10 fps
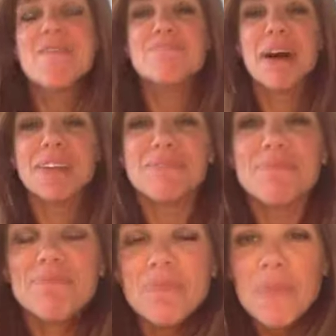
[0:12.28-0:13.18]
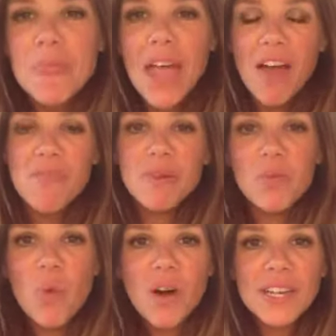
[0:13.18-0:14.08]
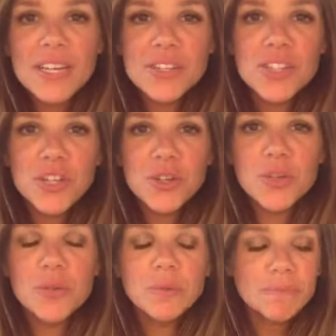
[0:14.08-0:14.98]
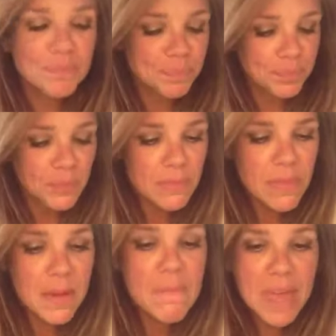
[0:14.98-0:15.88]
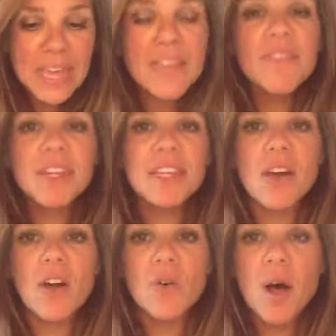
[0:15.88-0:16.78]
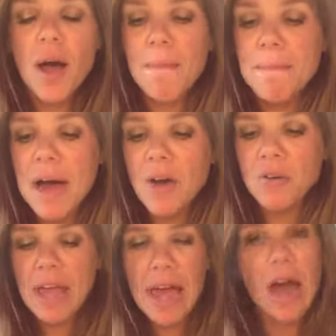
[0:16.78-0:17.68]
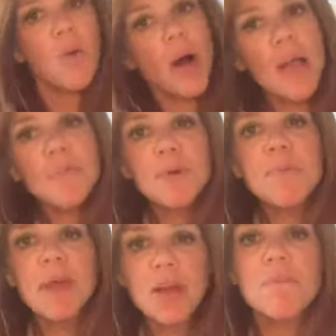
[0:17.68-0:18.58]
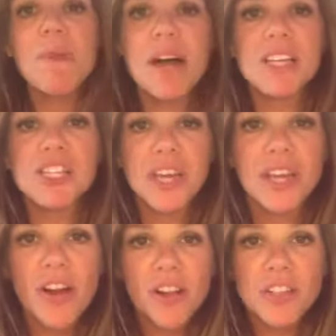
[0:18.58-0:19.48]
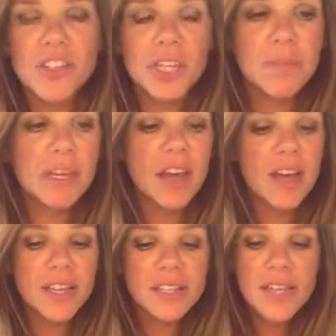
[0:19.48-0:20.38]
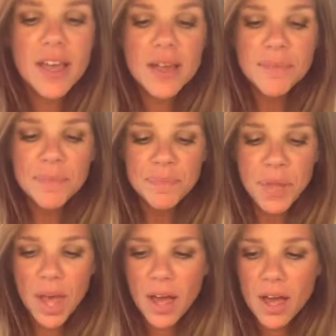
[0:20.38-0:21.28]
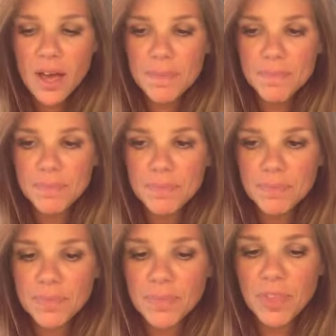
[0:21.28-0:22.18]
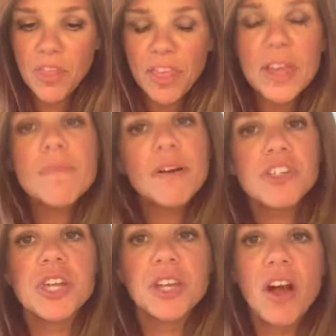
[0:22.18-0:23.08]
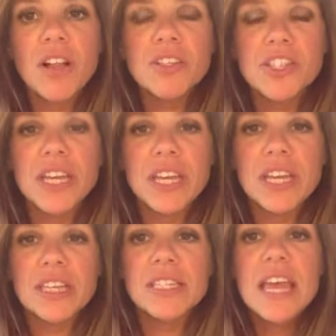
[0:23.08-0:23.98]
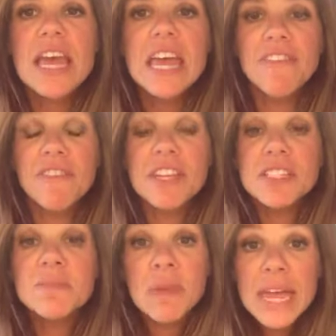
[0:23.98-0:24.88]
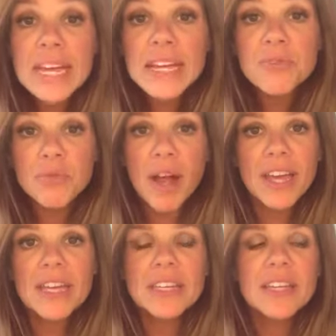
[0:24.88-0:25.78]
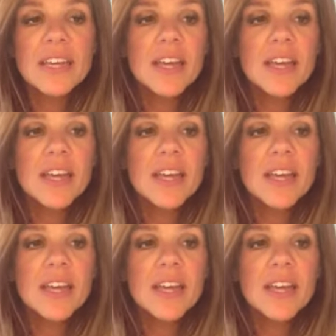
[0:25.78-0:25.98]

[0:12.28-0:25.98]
But I've been wanting to make a video about how I prepare my Shakeology because the thing about Shakeology is if it is made right,